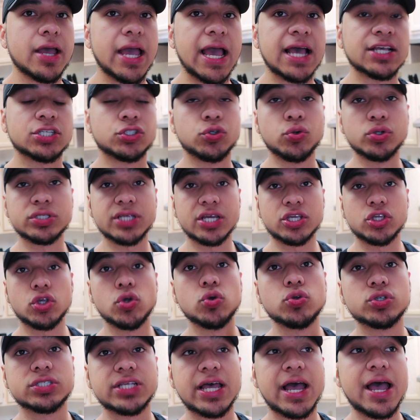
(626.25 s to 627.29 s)
As soon as I
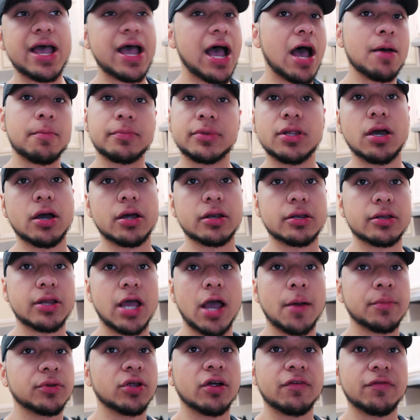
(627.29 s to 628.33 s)
use that, I'm done.
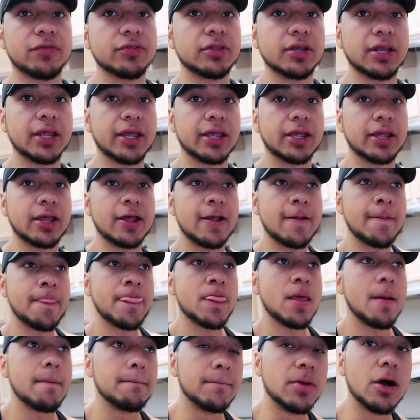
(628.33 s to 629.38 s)
I'm done for the day.
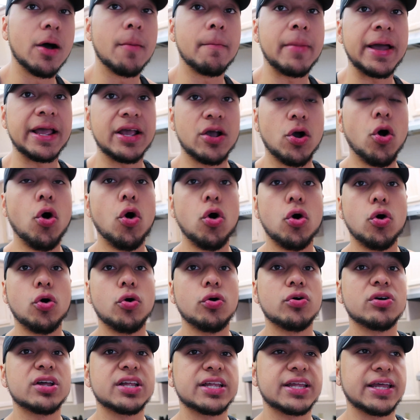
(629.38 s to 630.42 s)
But my
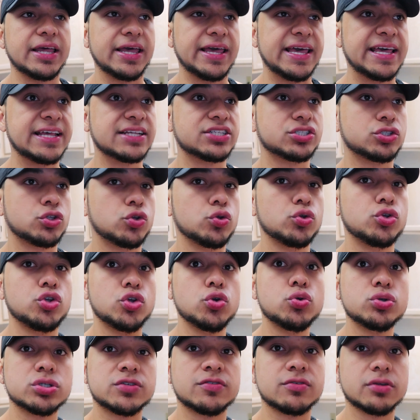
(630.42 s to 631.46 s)
goal is to
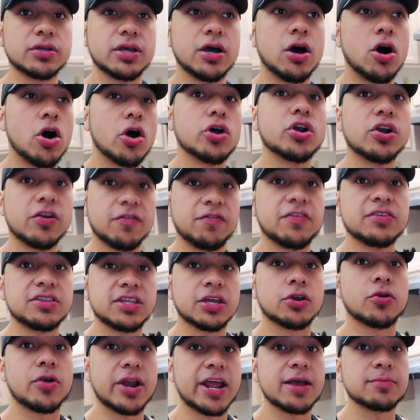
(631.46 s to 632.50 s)
use 150
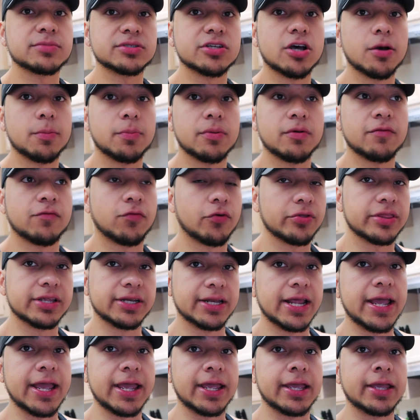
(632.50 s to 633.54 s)
grams up for the
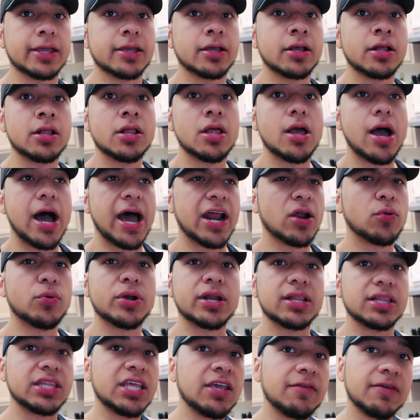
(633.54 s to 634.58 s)
day. I don't want
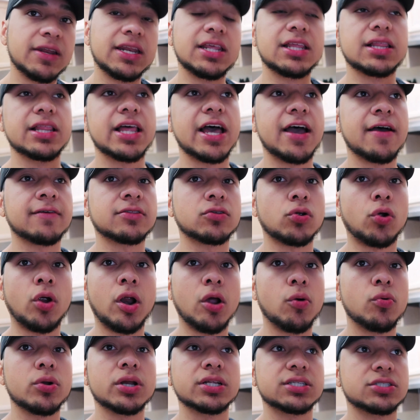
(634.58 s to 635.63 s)
to leave any left, or I
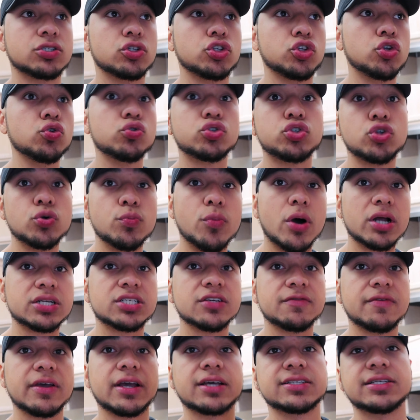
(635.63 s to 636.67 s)
don't want to use too much
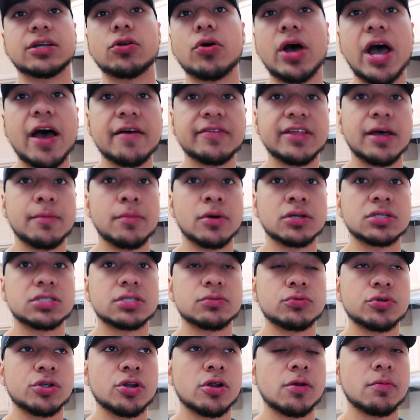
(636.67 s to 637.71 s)
of it because I don't have that much,
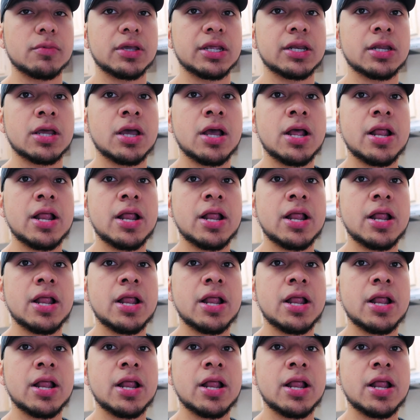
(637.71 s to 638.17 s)
you know what I mean?